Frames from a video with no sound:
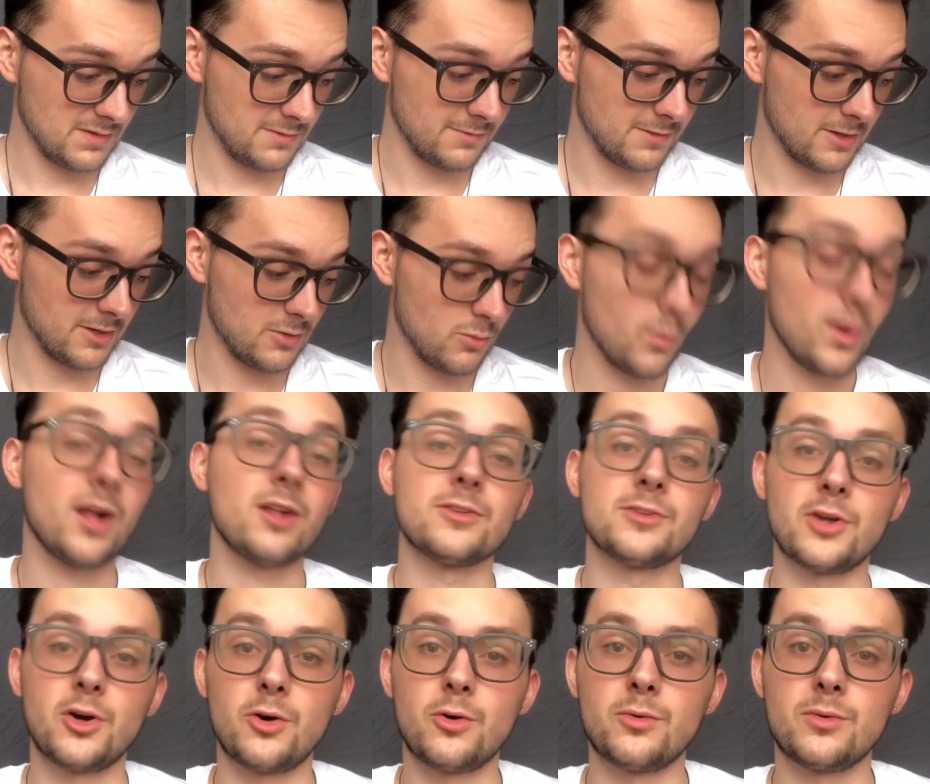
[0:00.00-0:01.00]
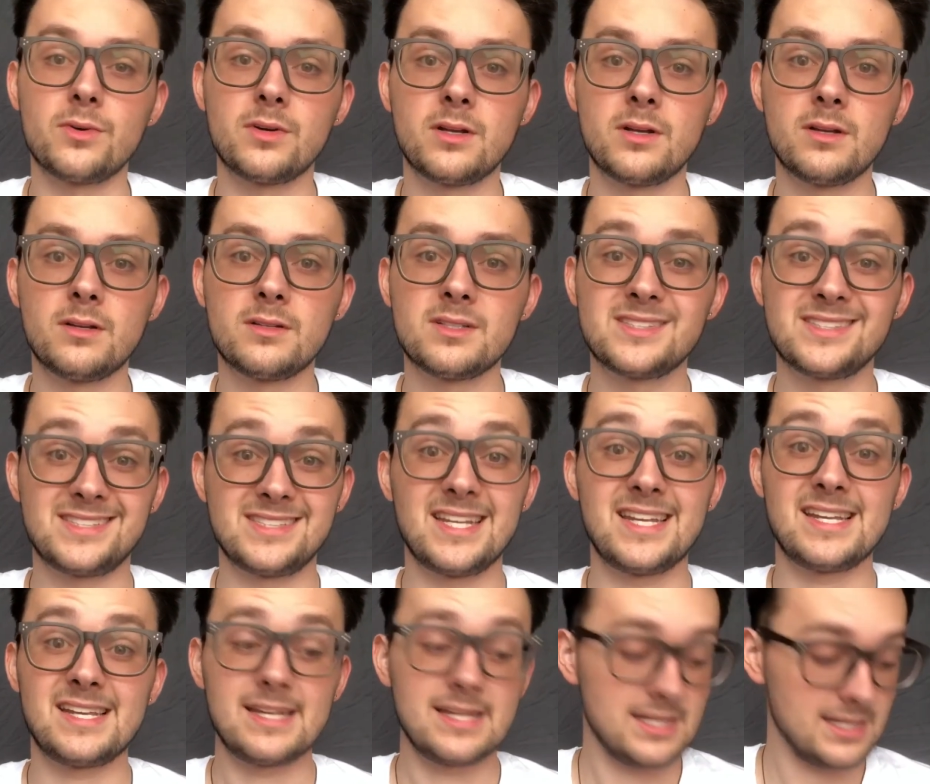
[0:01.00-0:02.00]
very well-known
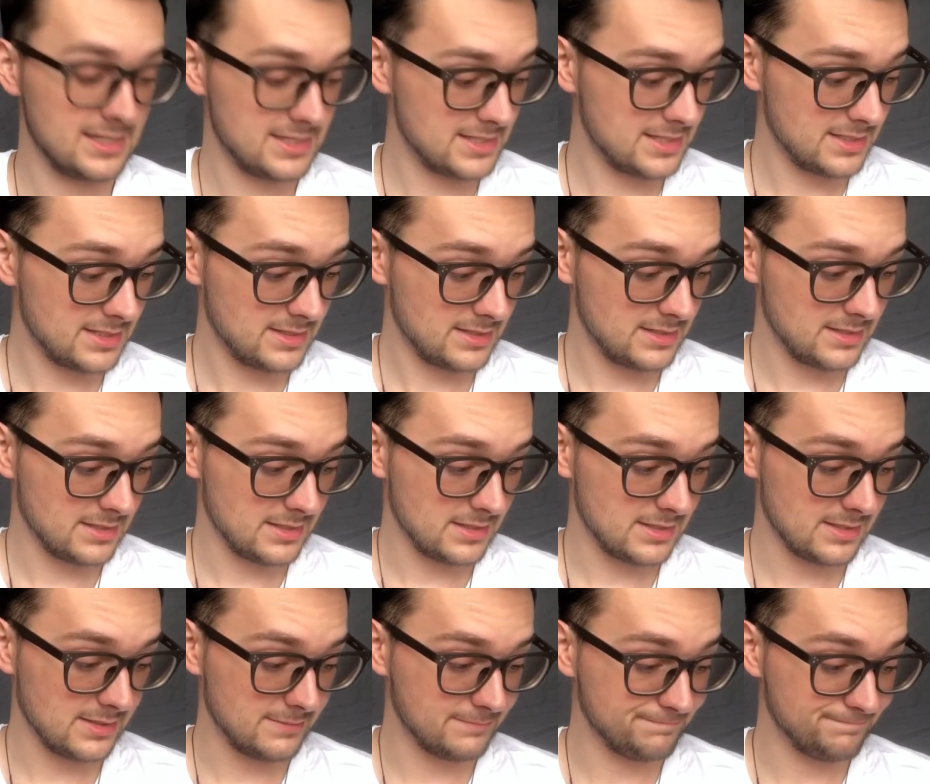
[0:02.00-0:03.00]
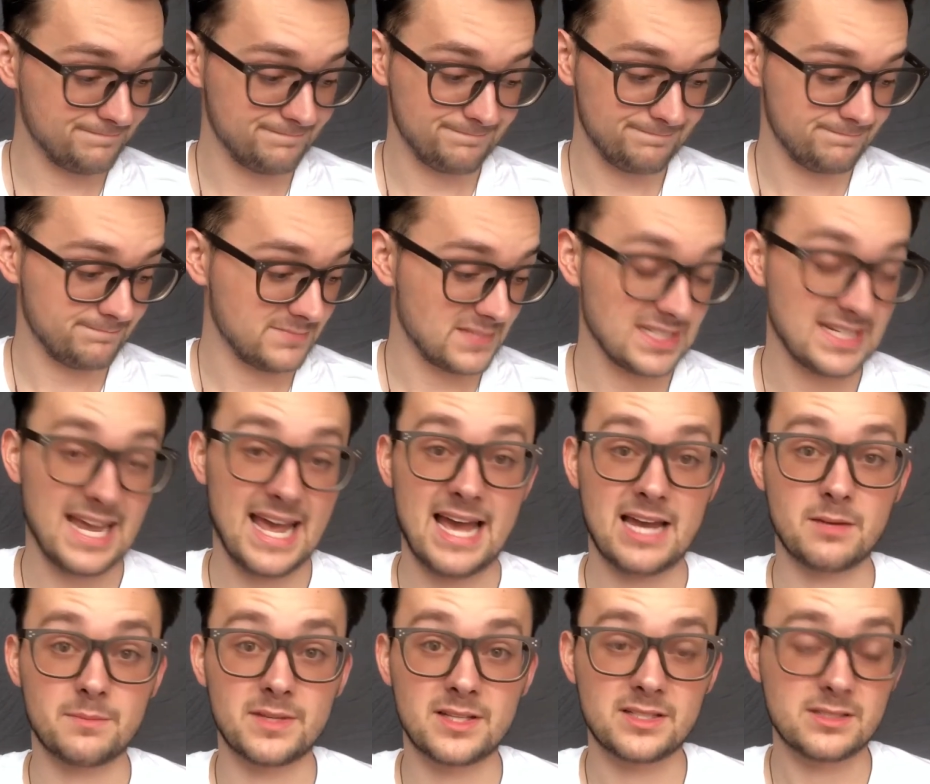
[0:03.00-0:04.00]
city in it,
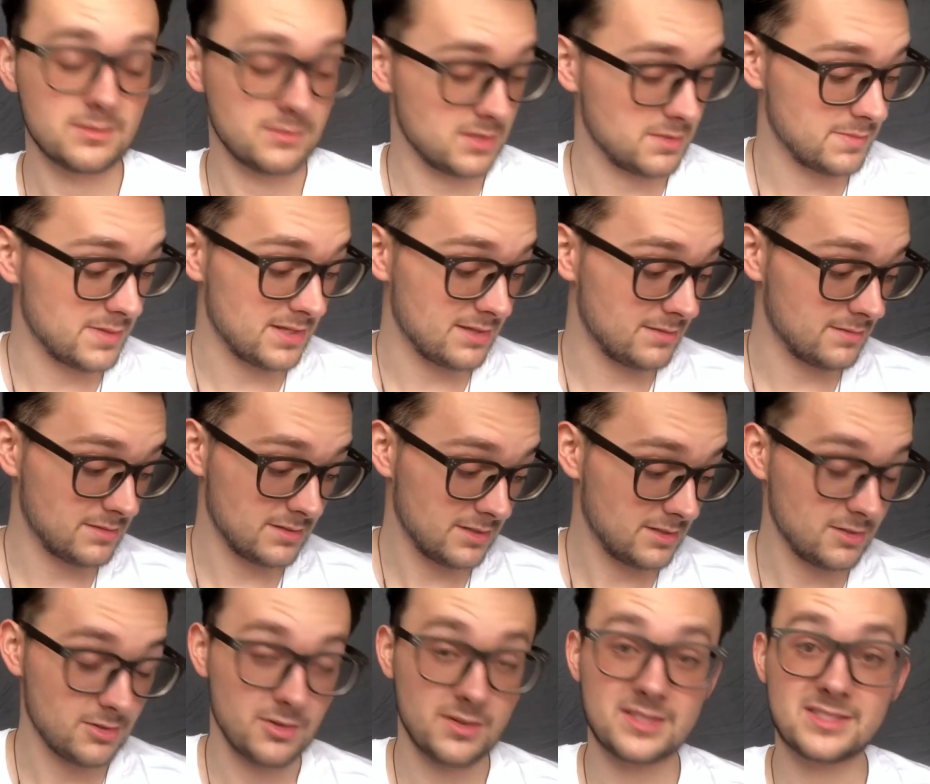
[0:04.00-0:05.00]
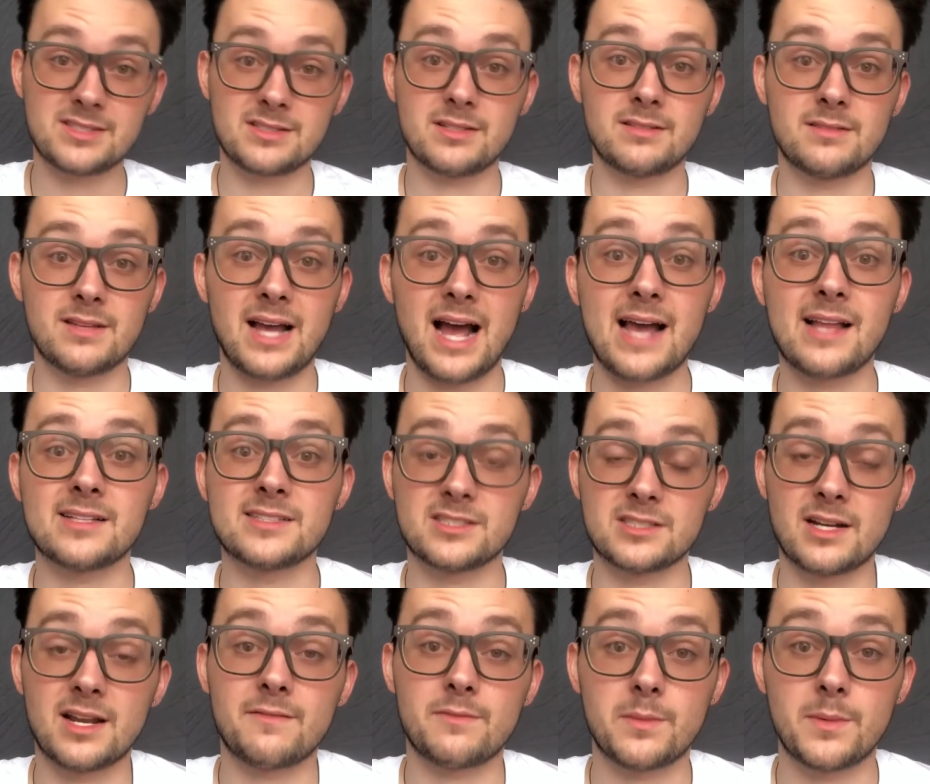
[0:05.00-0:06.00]
academies to be, you know, this island's
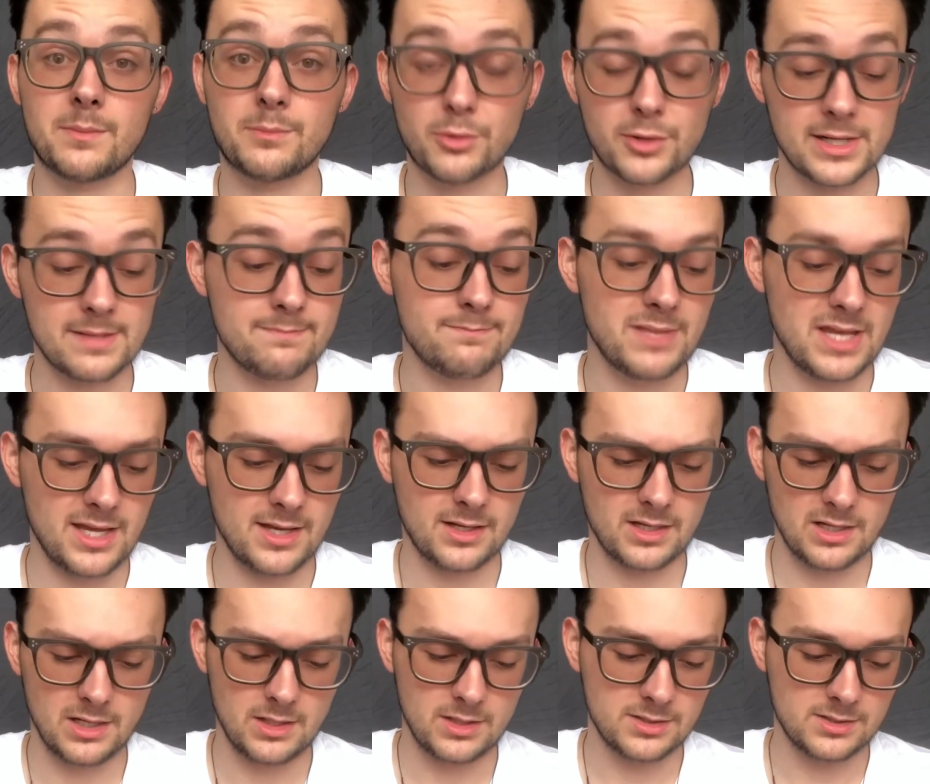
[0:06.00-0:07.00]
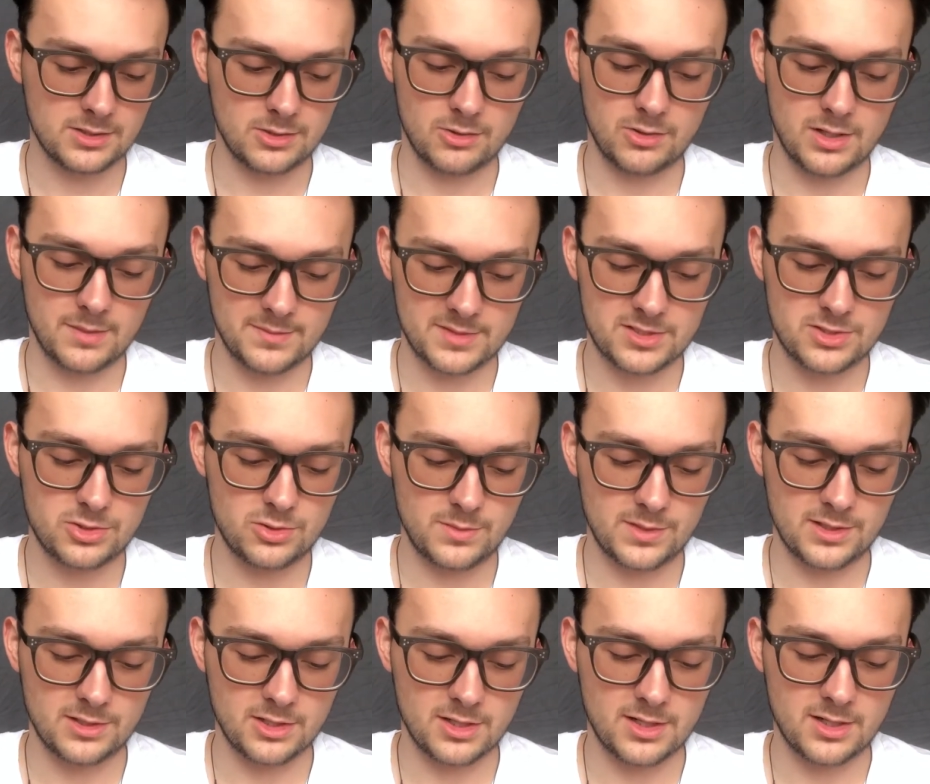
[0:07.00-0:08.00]
gonna have to be pretty big. So I'm
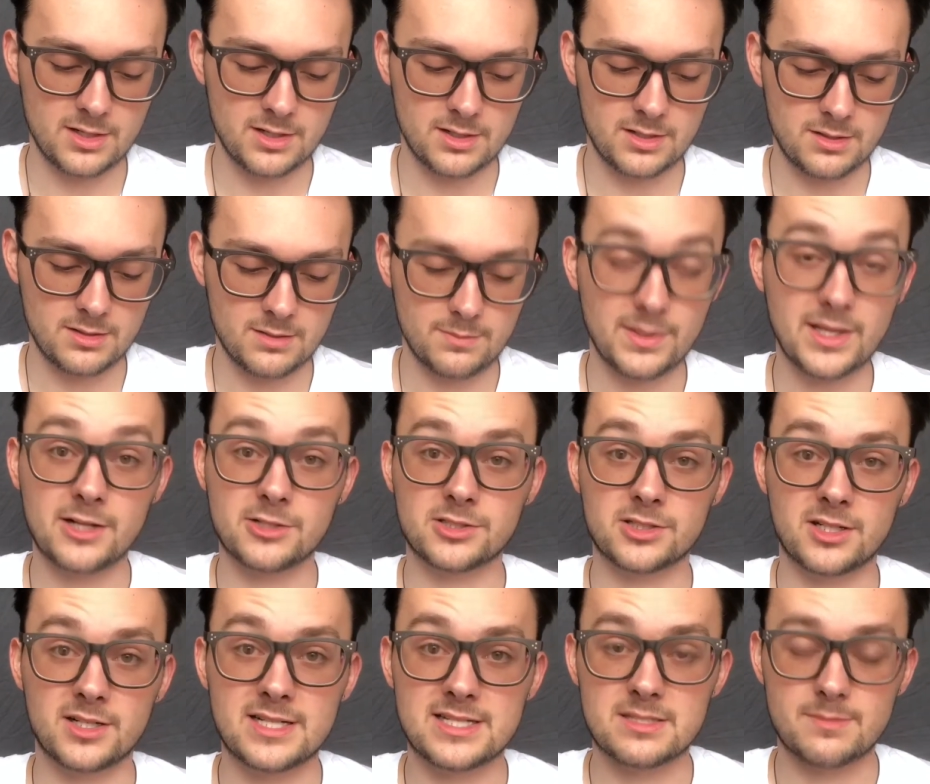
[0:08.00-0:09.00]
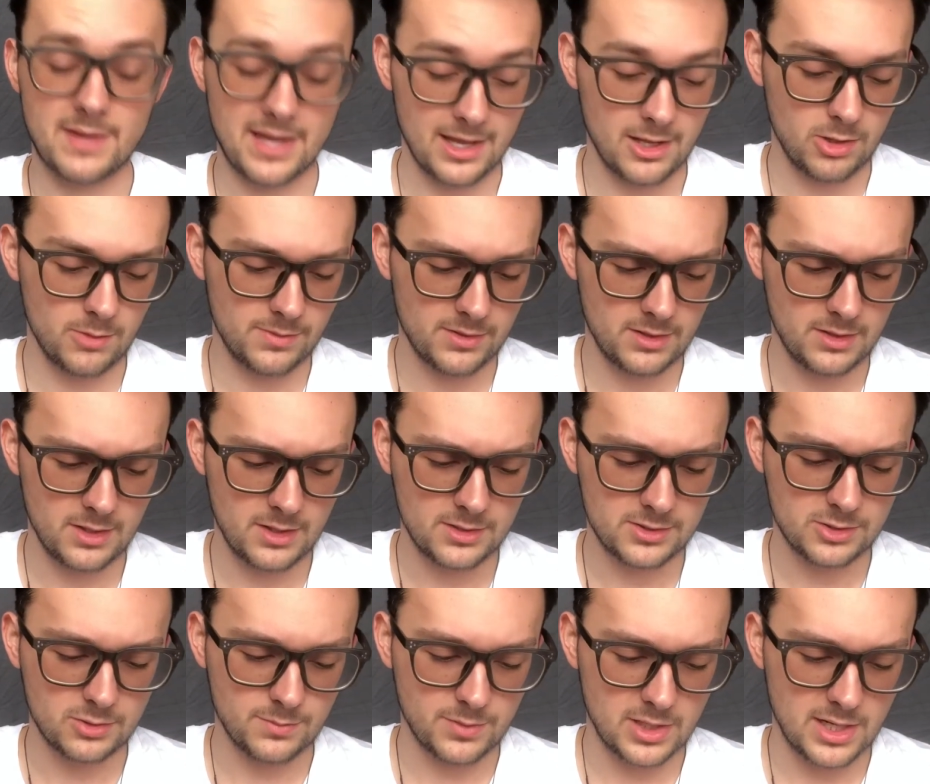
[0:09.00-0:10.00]
assuming the players are gonna need some help.
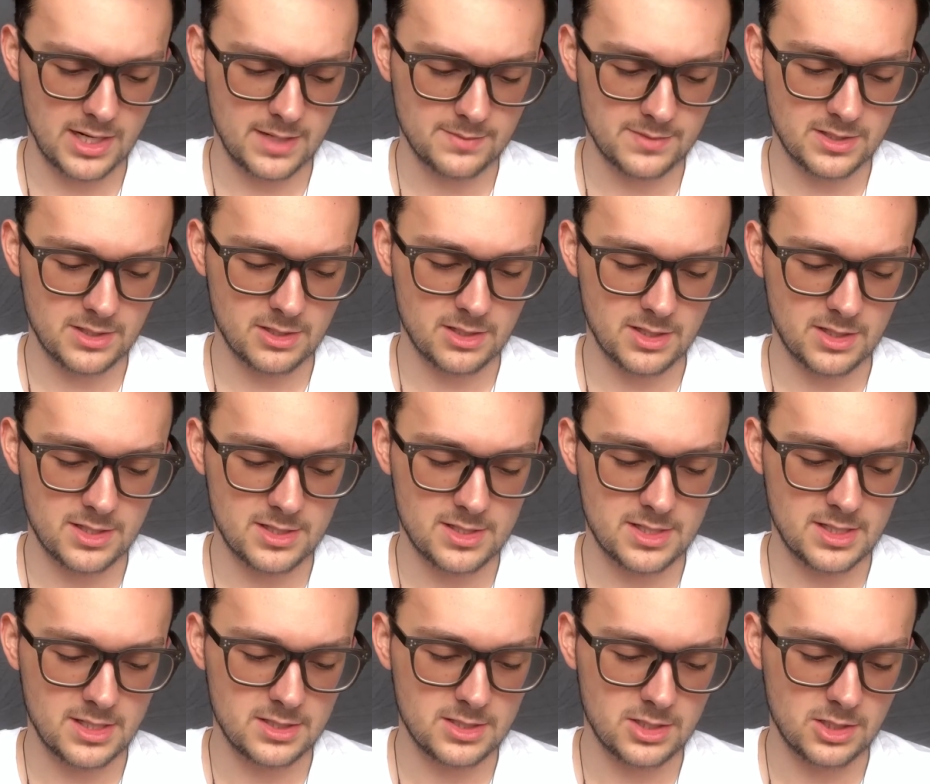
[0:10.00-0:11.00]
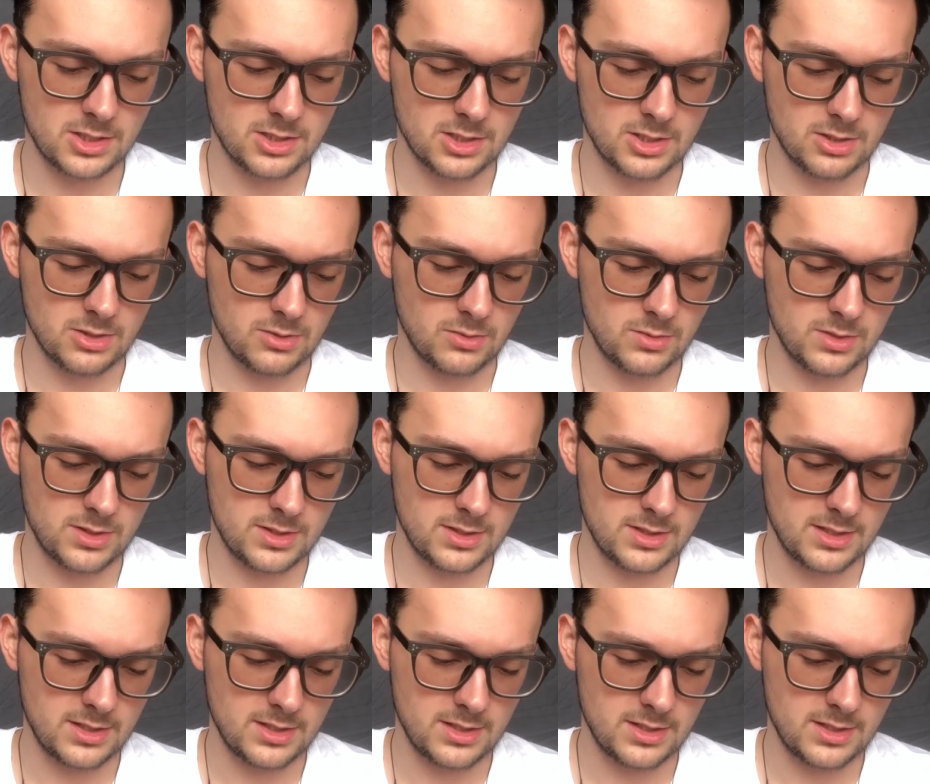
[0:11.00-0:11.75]
So perhaps they're gonna need to go